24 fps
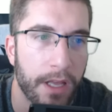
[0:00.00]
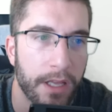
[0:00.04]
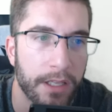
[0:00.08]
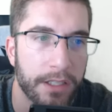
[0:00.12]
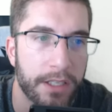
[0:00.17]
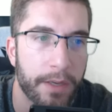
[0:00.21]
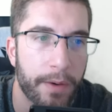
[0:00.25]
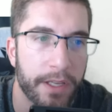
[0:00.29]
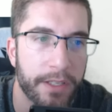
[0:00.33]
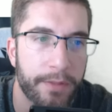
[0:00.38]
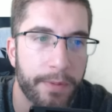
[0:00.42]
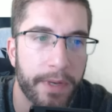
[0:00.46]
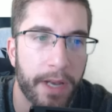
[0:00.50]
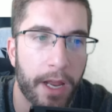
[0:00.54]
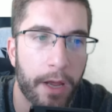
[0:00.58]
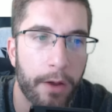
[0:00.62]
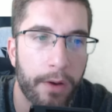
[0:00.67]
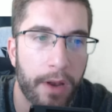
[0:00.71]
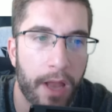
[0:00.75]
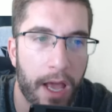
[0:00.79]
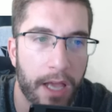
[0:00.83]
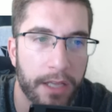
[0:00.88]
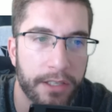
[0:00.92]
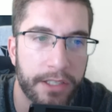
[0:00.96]
So as we know,
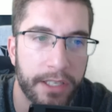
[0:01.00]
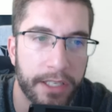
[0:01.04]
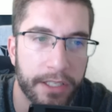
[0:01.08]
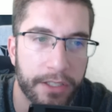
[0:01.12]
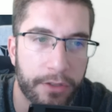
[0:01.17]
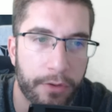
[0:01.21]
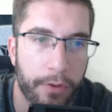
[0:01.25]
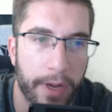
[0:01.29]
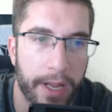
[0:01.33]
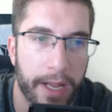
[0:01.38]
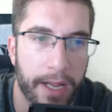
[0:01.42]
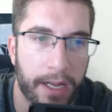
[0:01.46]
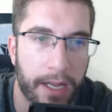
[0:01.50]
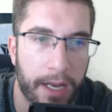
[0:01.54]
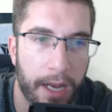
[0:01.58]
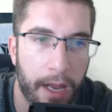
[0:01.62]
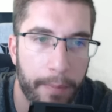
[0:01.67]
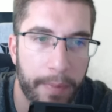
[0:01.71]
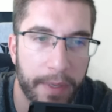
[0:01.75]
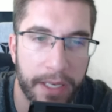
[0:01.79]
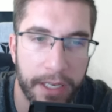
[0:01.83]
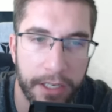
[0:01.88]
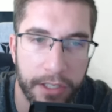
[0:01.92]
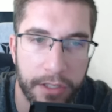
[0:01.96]
last year's Create a
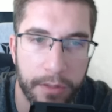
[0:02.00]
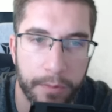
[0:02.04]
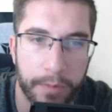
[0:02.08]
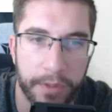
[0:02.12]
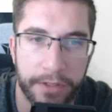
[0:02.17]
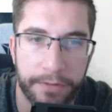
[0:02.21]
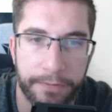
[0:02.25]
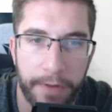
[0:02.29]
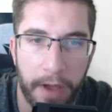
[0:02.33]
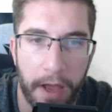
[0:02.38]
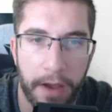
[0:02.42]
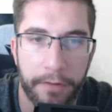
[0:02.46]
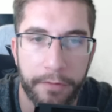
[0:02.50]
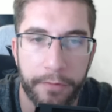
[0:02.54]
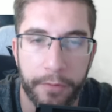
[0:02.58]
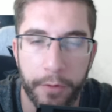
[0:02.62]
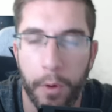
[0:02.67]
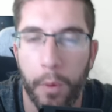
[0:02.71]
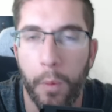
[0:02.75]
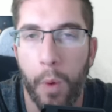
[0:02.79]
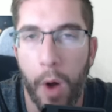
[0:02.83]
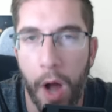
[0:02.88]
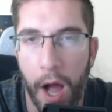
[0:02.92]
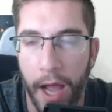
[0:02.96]
Club edition was fun for
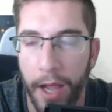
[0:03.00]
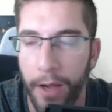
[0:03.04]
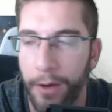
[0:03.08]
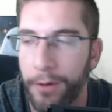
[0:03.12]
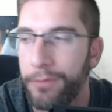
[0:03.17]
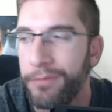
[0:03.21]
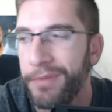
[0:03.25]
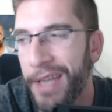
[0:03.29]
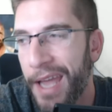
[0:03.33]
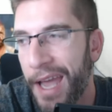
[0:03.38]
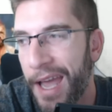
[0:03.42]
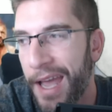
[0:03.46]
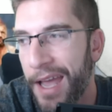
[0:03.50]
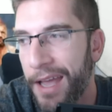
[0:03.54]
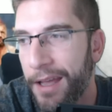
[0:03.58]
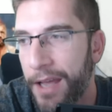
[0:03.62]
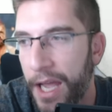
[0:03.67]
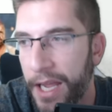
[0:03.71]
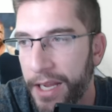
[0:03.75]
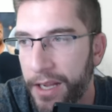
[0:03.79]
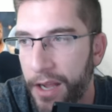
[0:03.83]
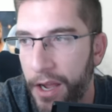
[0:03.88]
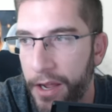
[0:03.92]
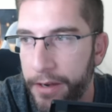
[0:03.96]
a while. Yeah,
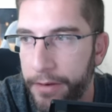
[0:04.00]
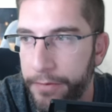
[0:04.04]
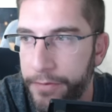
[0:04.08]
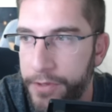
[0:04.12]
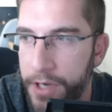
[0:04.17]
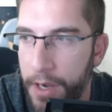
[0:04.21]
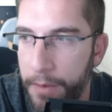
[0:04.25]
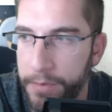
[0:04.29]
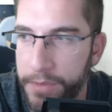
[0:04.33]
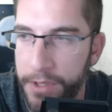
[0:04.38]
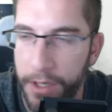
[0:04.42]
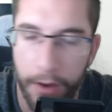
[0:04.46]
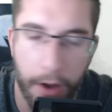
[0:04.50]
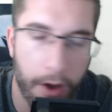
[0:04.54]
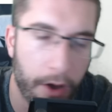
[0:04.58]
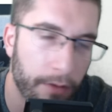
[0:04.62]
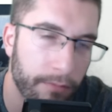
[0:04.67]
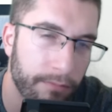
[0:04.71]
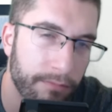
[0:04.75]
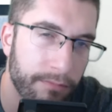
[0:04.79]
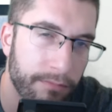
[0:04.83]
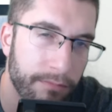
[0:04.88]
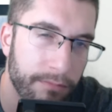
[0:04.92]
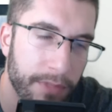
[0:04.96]
I kind of jumped
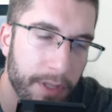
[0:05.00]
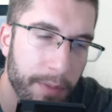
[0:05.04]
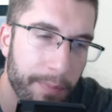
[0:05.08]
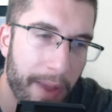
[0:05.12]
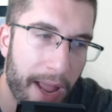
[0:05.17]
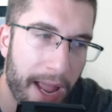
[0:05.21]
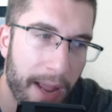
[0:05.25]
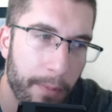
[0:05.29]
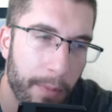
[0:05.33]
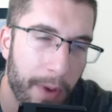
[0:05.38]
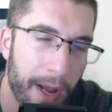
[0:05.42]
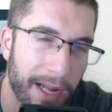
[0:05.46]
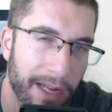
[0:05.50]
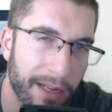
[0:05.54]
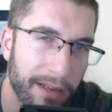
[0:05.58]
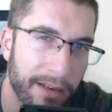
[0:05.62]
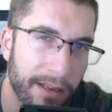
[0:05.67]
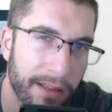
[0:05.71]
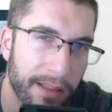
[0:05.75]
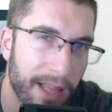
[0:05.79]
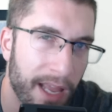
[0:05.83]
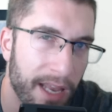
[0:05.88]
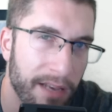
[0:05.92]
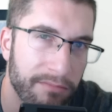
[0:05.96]
on the bandwagon
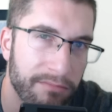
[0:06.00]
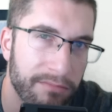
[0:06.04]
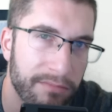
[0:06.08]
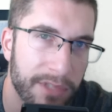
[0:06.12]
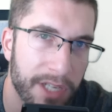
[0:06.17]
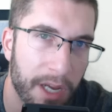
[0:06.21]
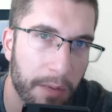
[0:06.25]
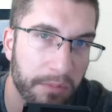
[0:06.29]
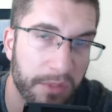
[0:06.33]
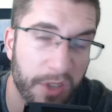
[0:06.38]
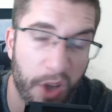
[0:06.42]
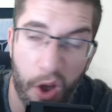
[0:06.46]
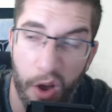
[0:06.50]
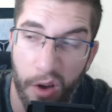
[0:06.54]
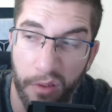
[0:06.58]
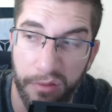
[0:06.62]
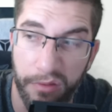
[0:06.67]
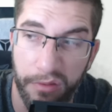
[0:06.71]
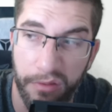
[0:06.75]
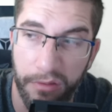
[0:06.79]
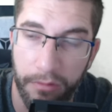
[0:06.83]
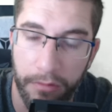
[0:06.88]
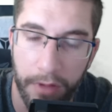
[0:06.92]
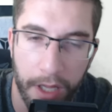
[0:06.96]
and then jumped
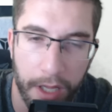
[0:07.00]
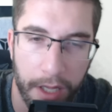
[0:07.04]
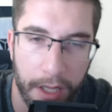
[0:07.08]
off.